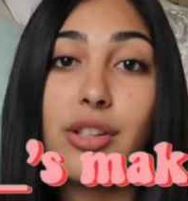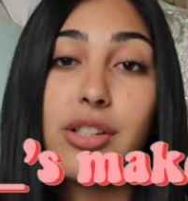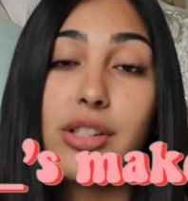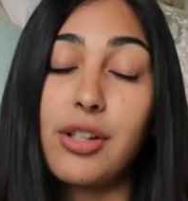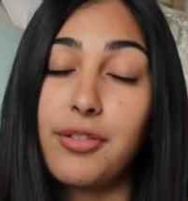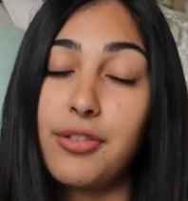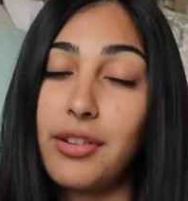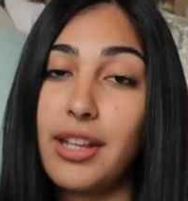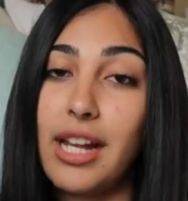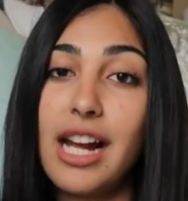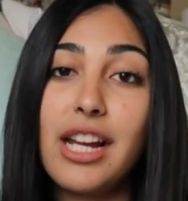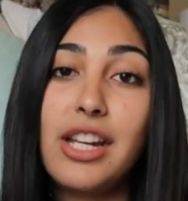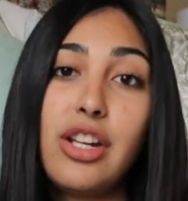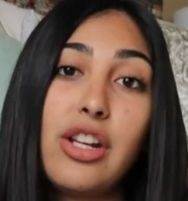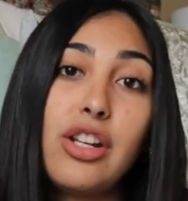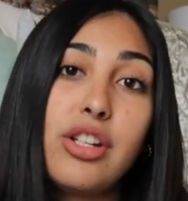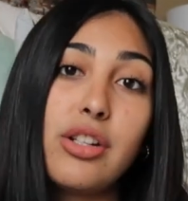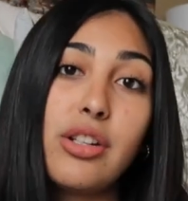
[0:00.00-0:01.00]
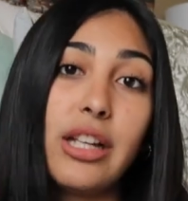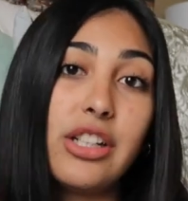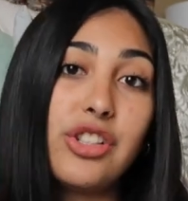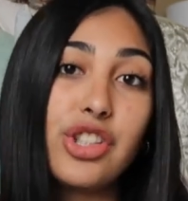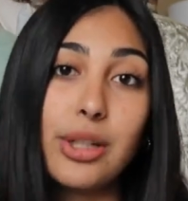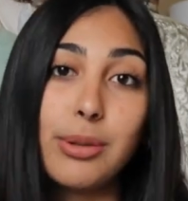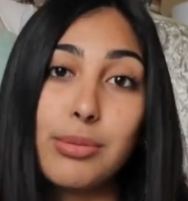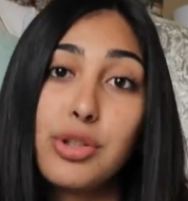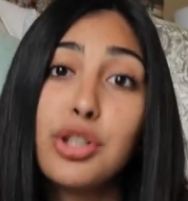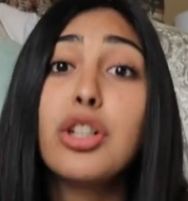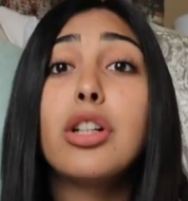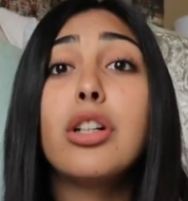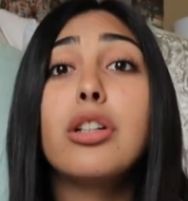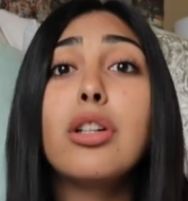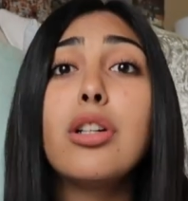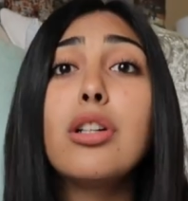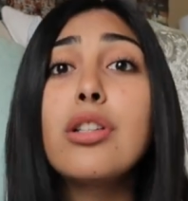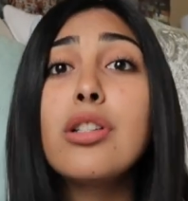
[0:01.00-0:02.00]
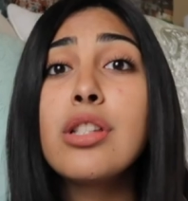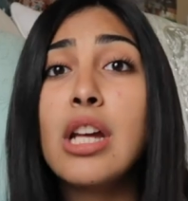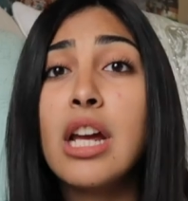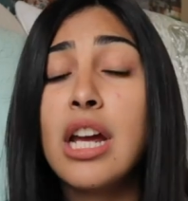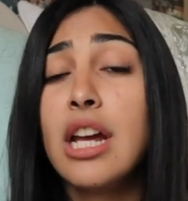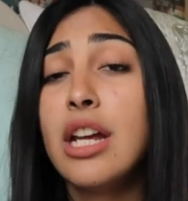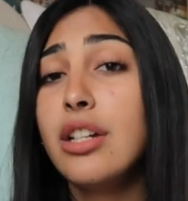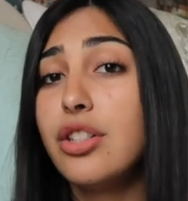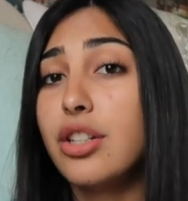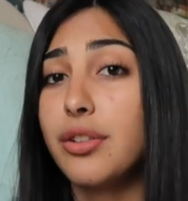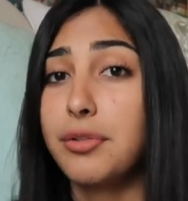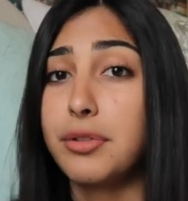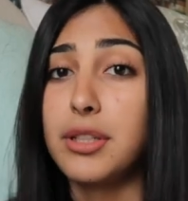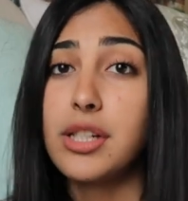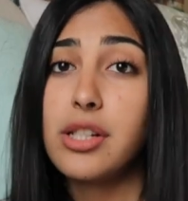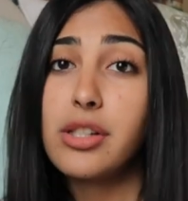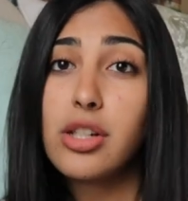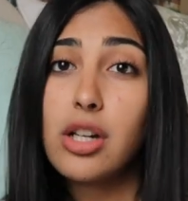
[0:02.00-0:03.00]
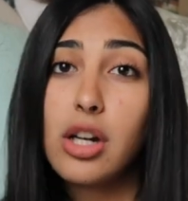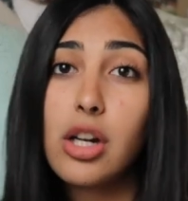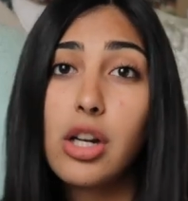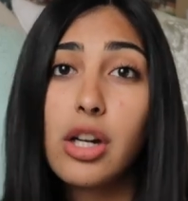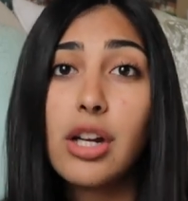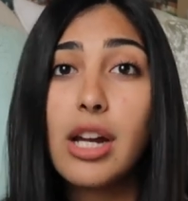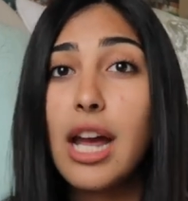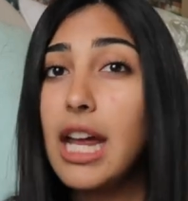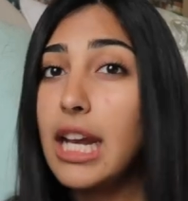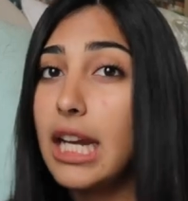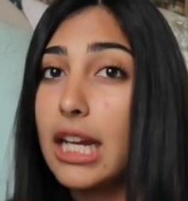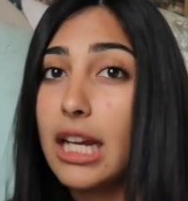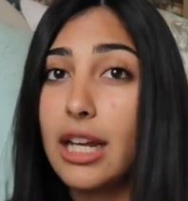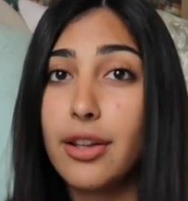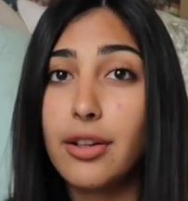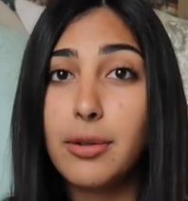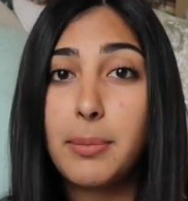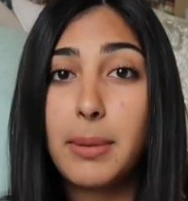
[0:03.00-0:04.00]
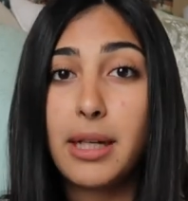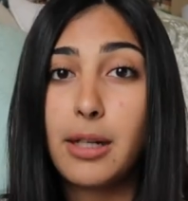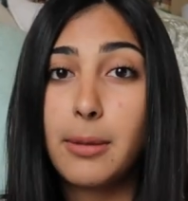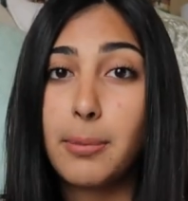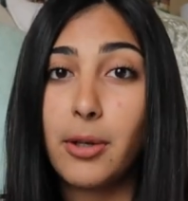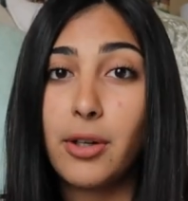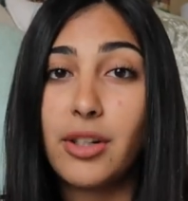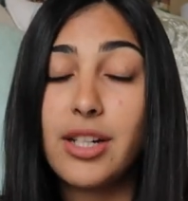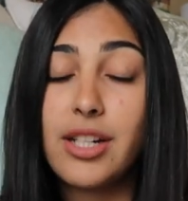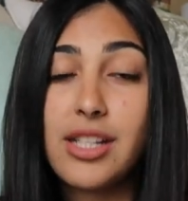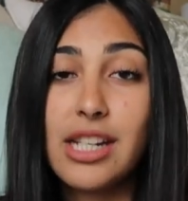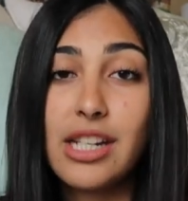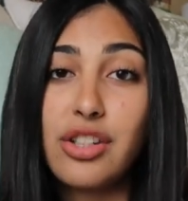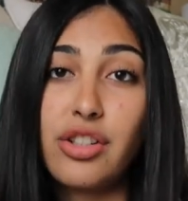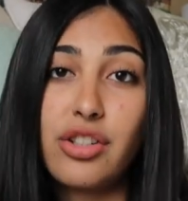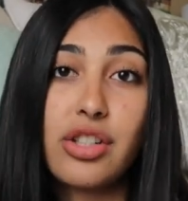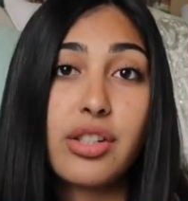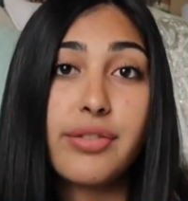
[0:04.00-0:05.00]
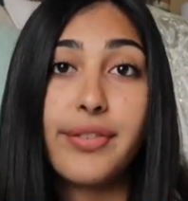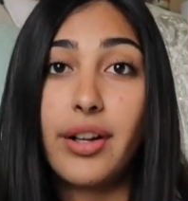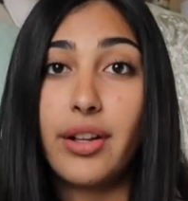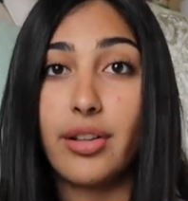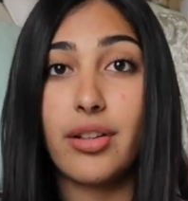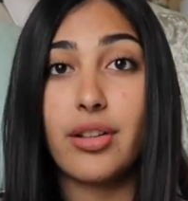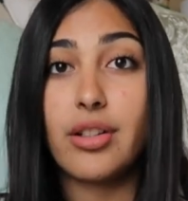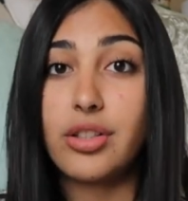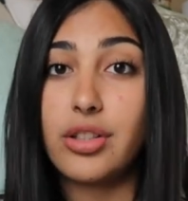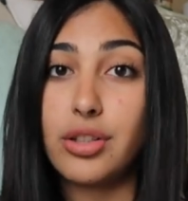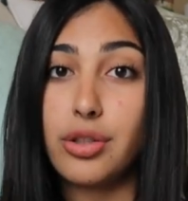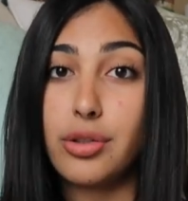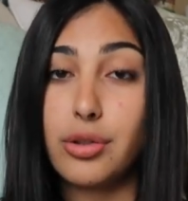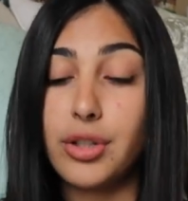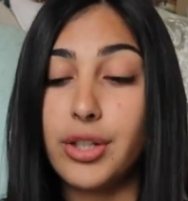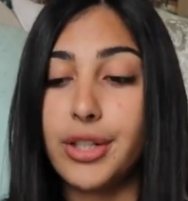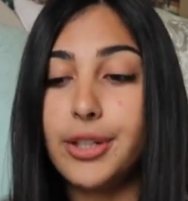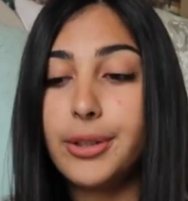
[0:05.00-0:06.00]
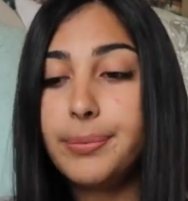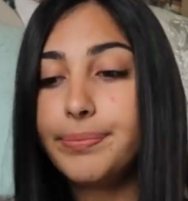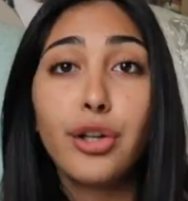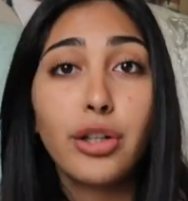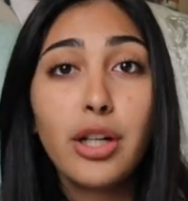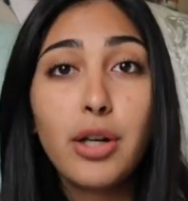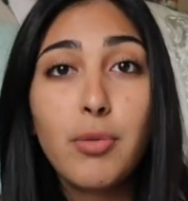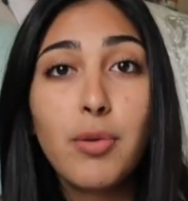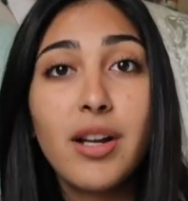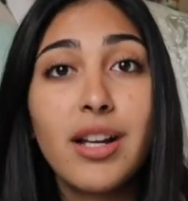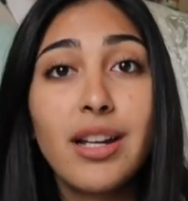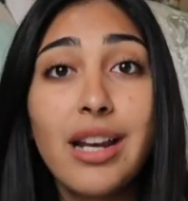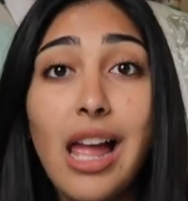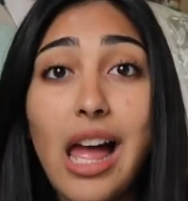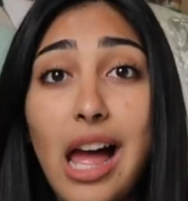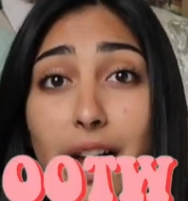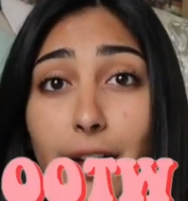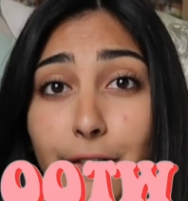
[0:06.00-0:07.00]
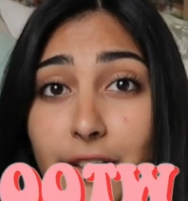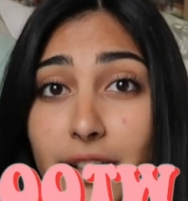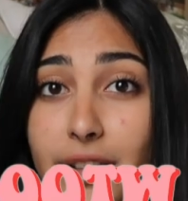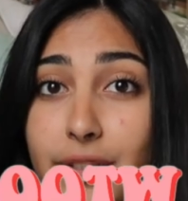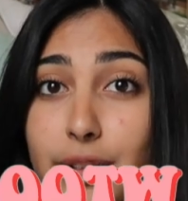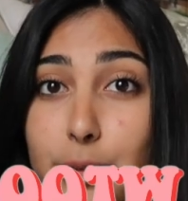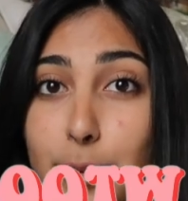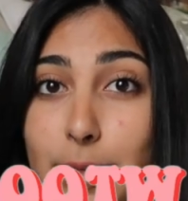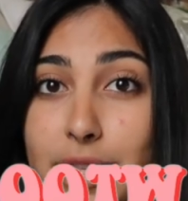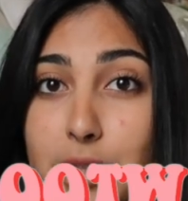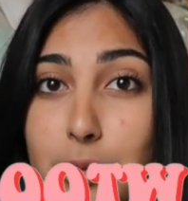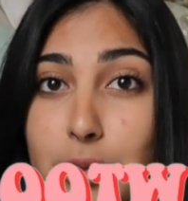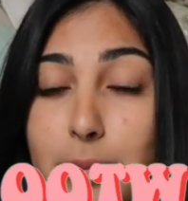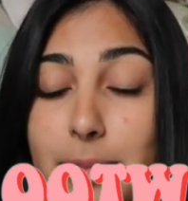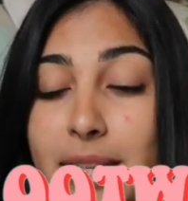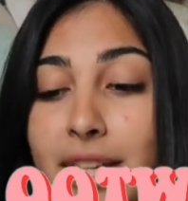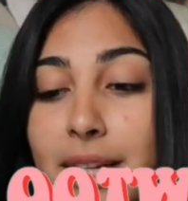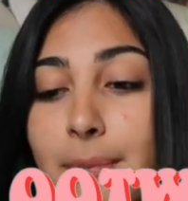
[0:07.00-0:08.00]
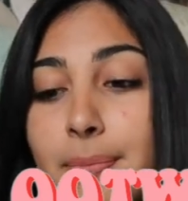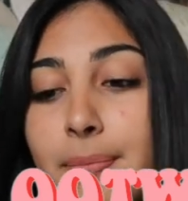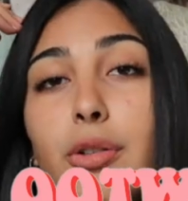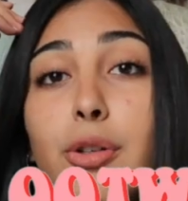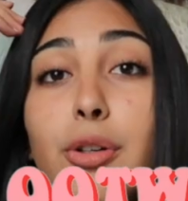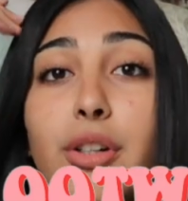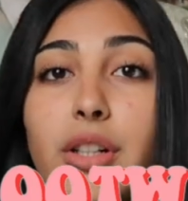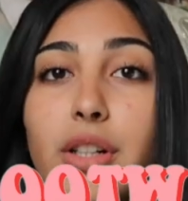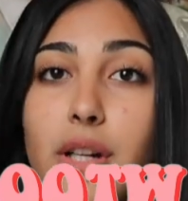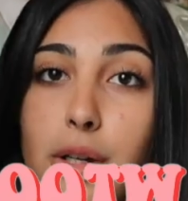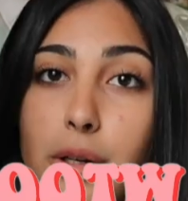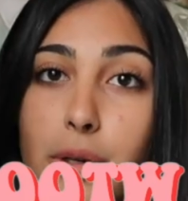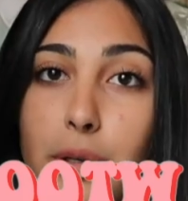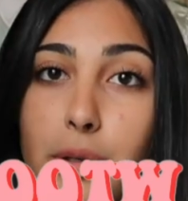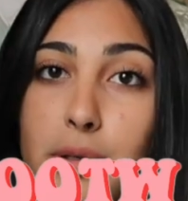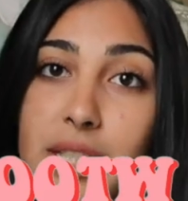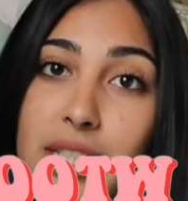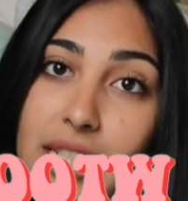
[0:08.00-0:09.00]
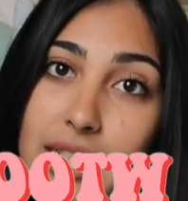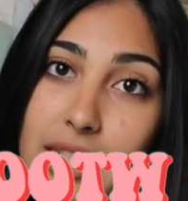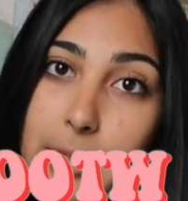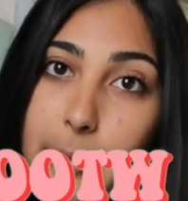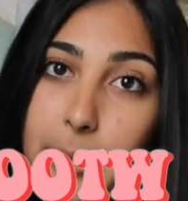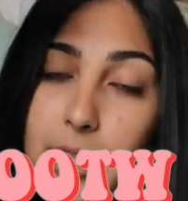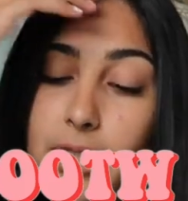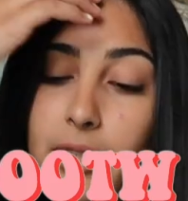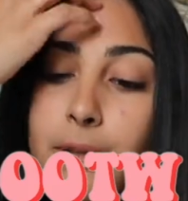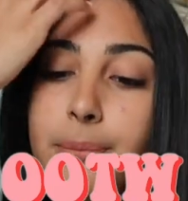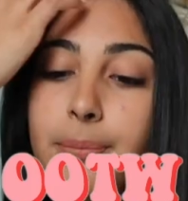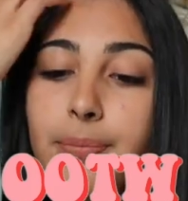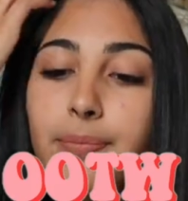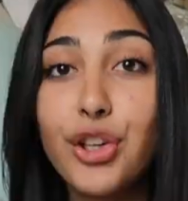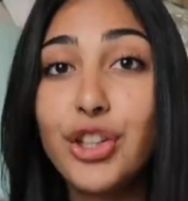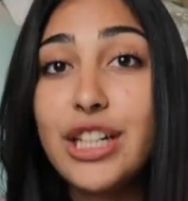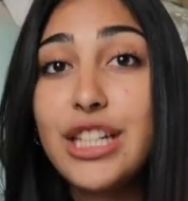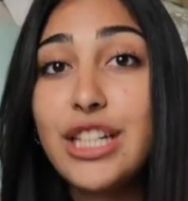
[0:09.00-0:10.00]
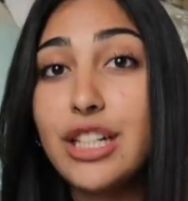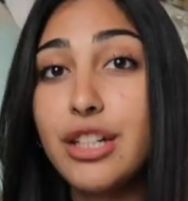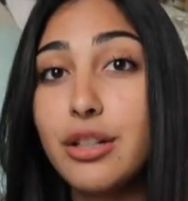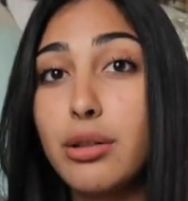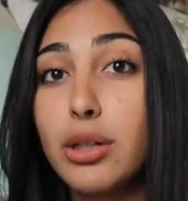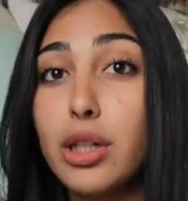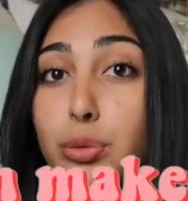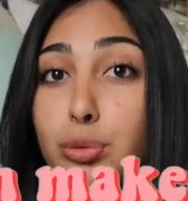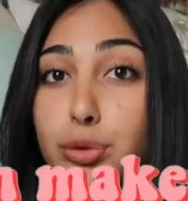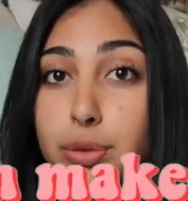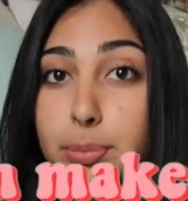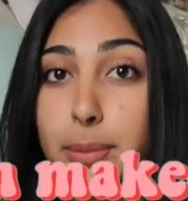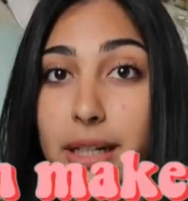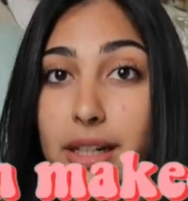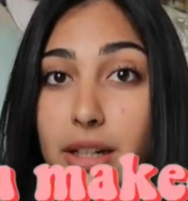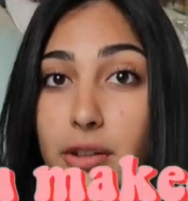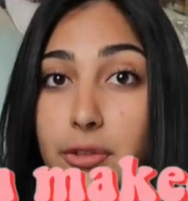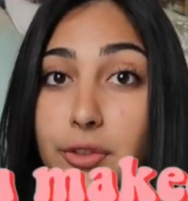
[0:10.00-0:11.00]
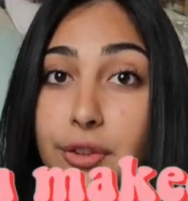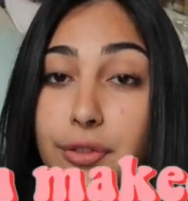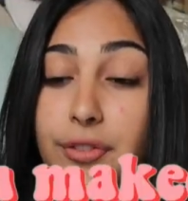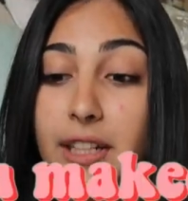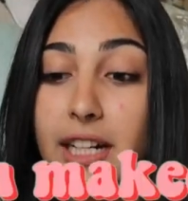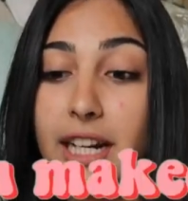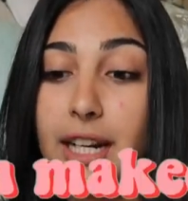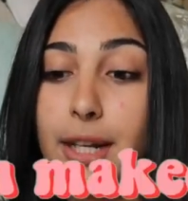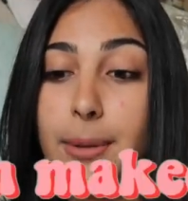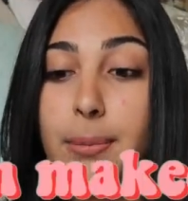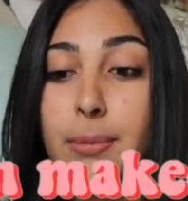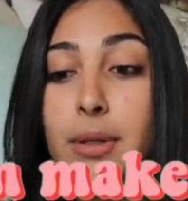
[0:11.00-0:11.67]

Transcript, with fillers: So for that, you could do like James Charles, Jeffree Star, any other makeup artist, and you just follow their tutorial. 31, outfit of the weeks with me, or OOTW. 32, a room makeover video.